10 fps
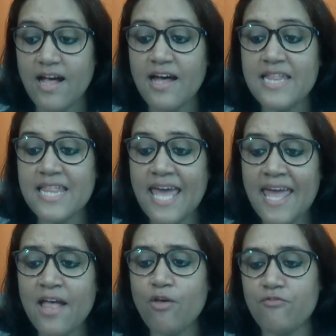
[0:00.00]
A
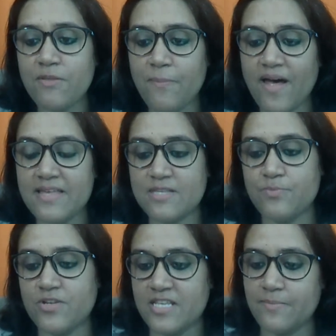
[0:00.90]
thing of the past,
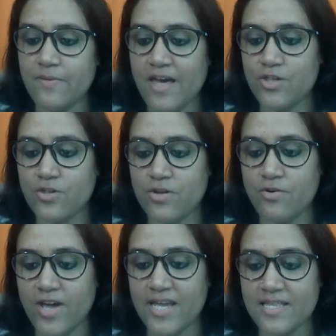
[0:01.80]
Pradeep. I shall
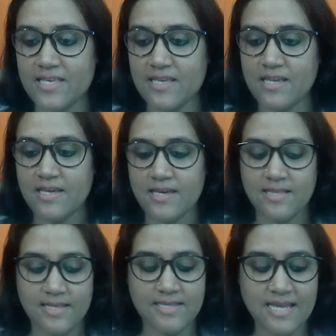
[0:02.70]
write
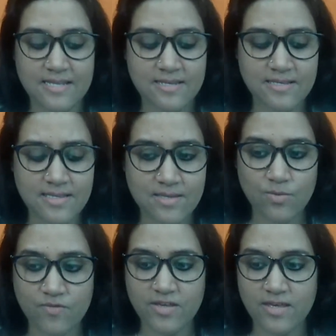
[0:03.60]
the sentence
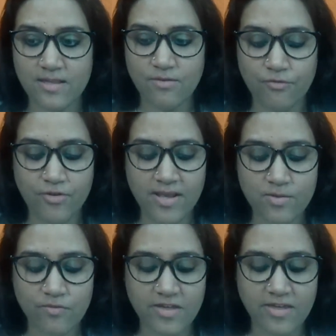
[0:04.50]
over here, the
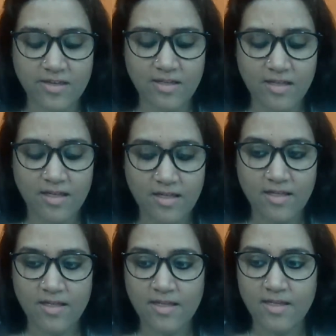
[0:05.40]
phrase over here.
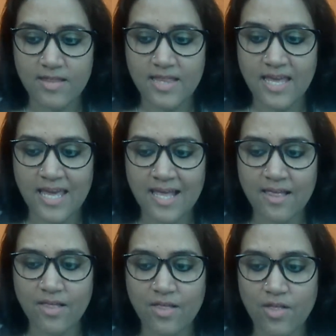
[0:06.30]
A
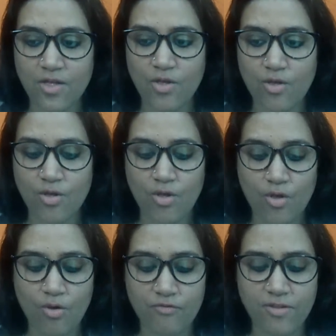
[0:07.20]
thing
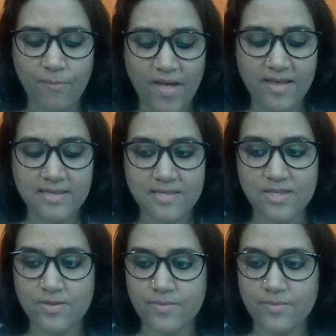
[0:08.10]
of the past.